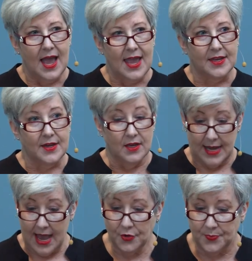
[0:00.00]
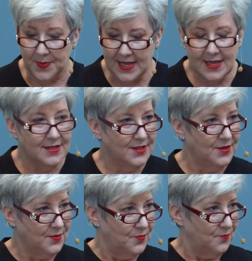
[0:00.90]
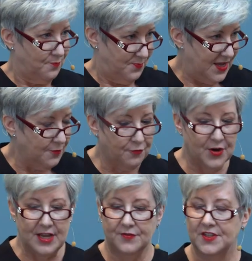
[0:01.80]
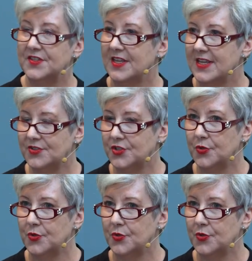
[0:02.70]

It allowed me, being free of disease,